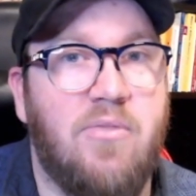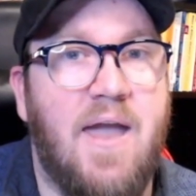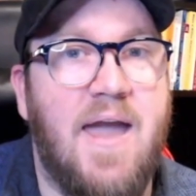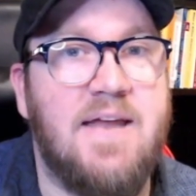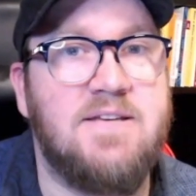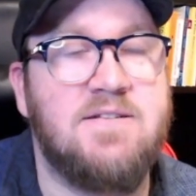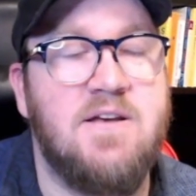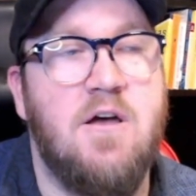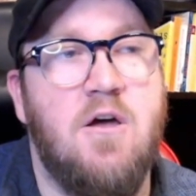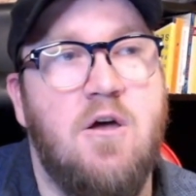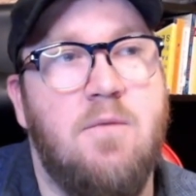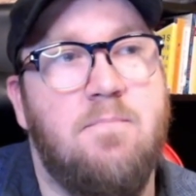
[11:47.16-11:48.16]
And
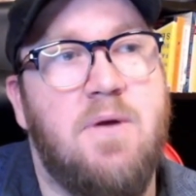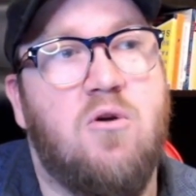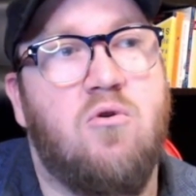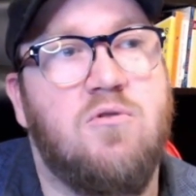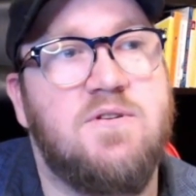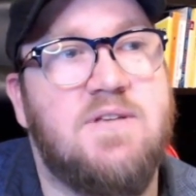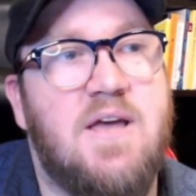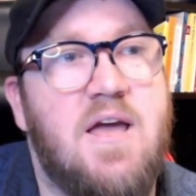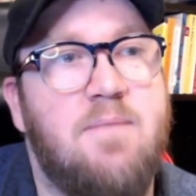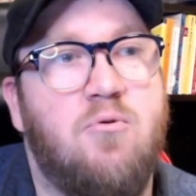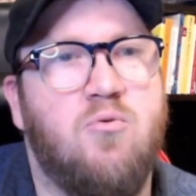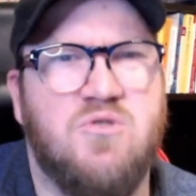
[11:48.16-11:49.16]
because
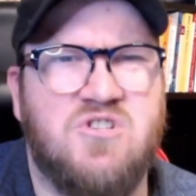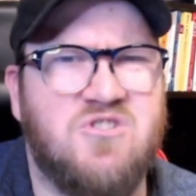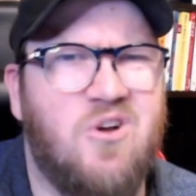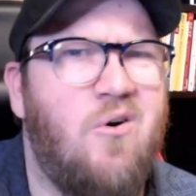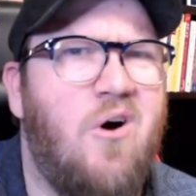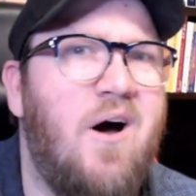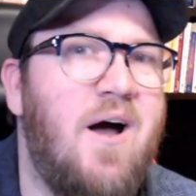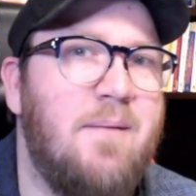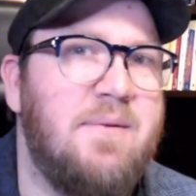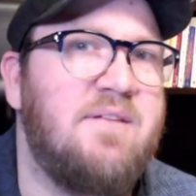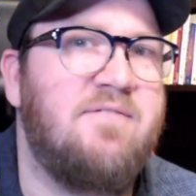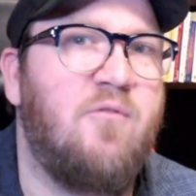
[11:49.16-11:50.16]
Ample was so high, I
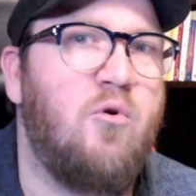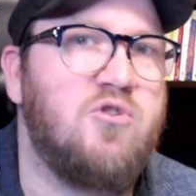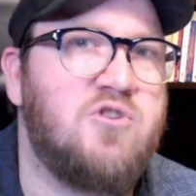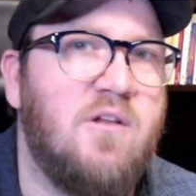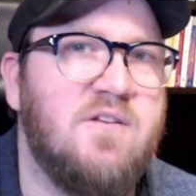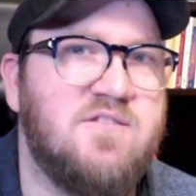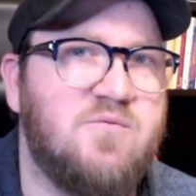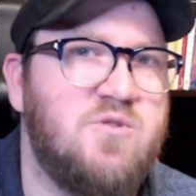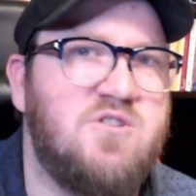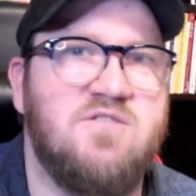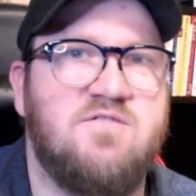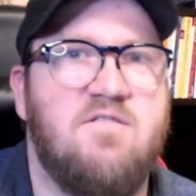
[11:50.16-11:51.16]
mean four dollars,
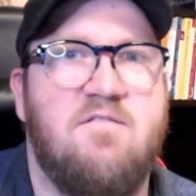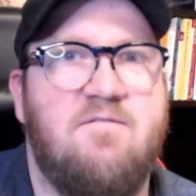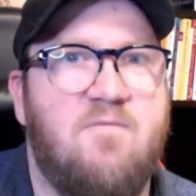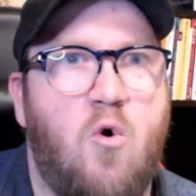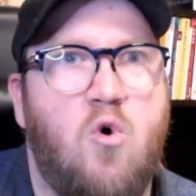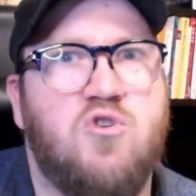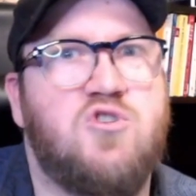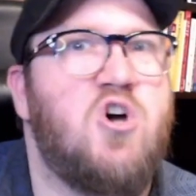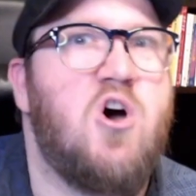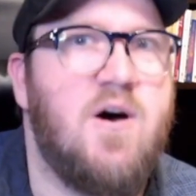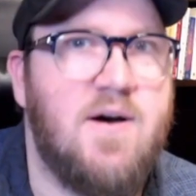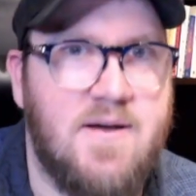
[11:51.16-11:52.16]
which is four
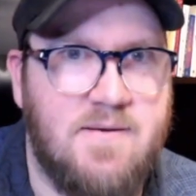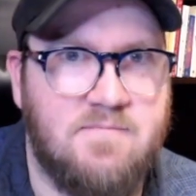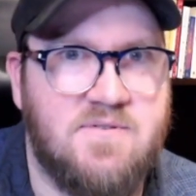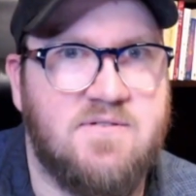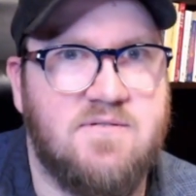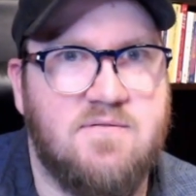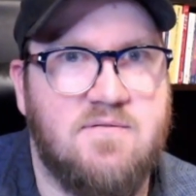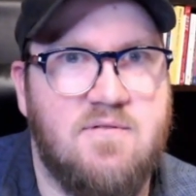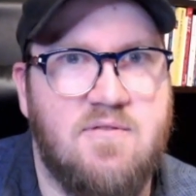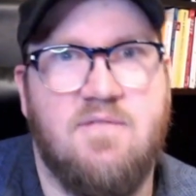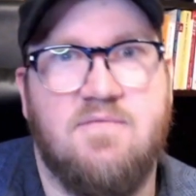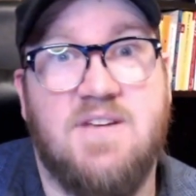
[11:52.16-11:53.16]
times
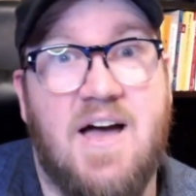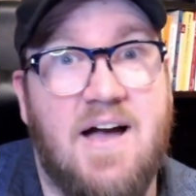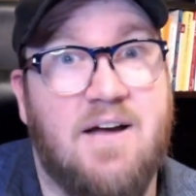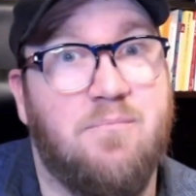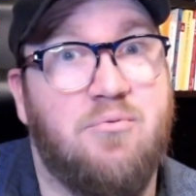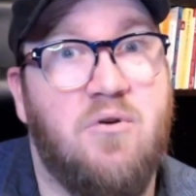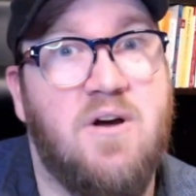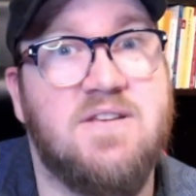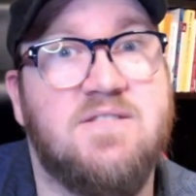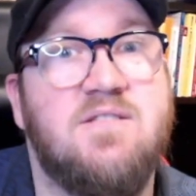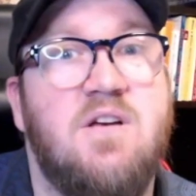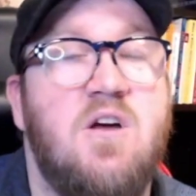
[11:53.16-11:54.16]
the target
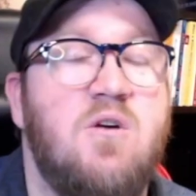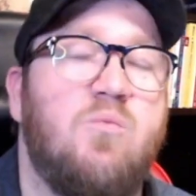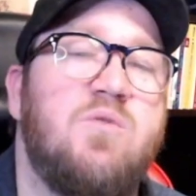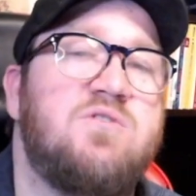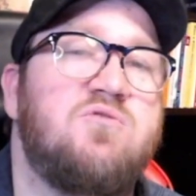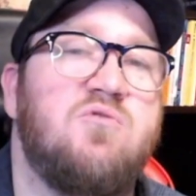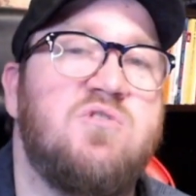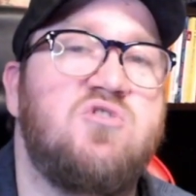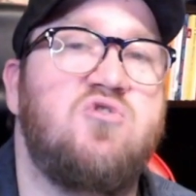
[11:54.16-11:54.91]
price, we saw this